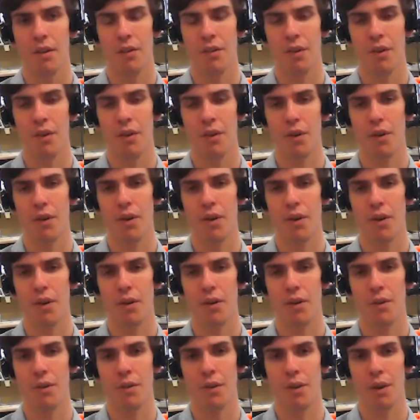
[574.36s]
for
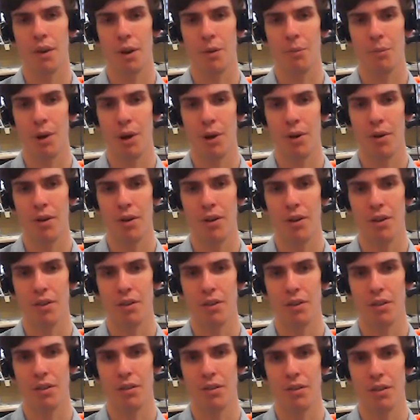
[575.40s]

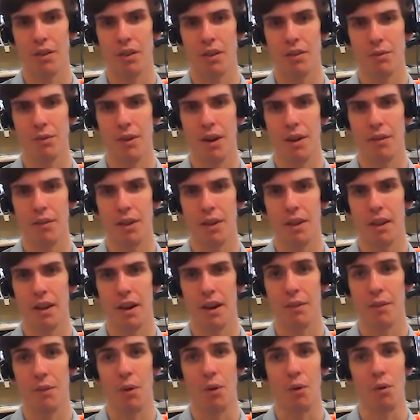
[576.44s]
components in Revit that
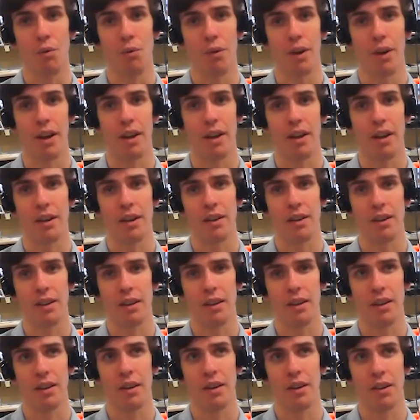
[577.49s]
I've already
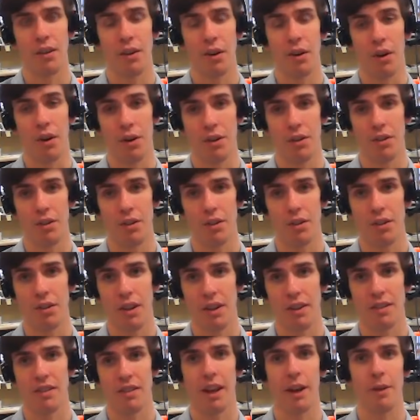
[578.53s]
got and
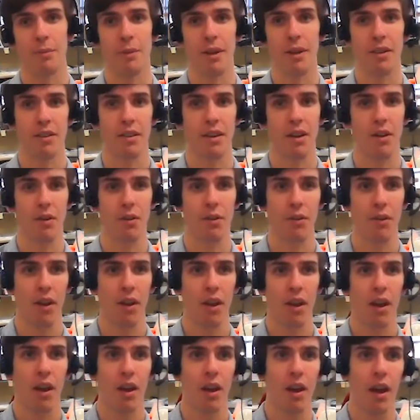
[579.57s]
set up myself,
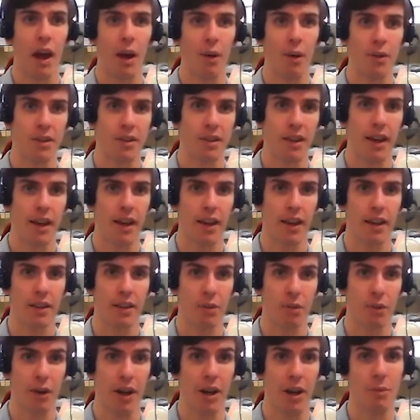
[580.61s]
I would say it's
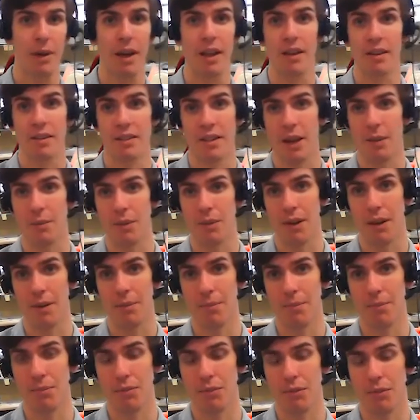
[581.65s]
around about the same time.
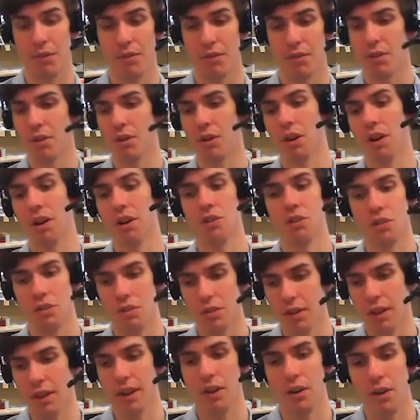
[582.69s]
You've still got to just
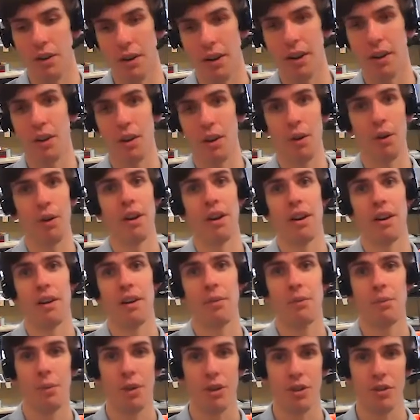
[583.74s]
click on it and load it in,
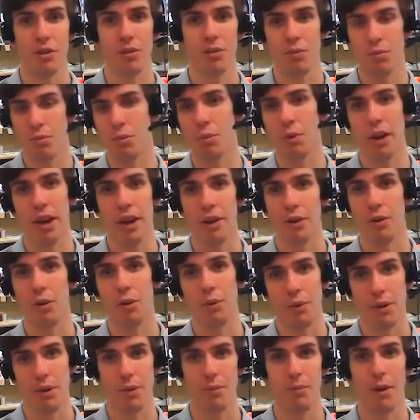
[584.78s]
which is what I do
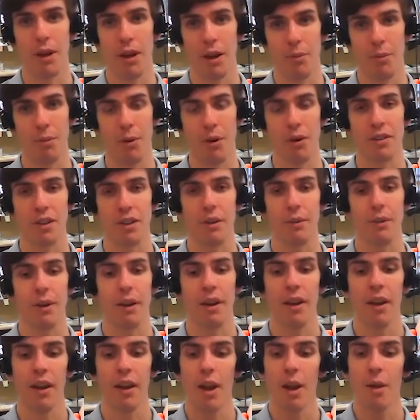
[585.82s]
with my components anyway.
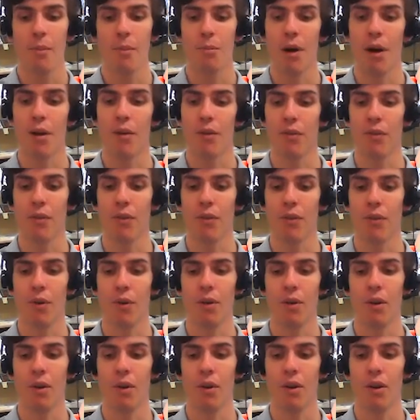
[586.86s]
But
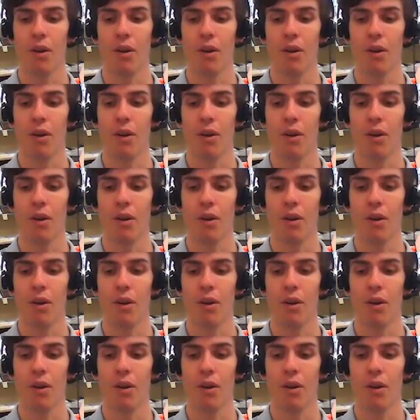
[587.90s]
for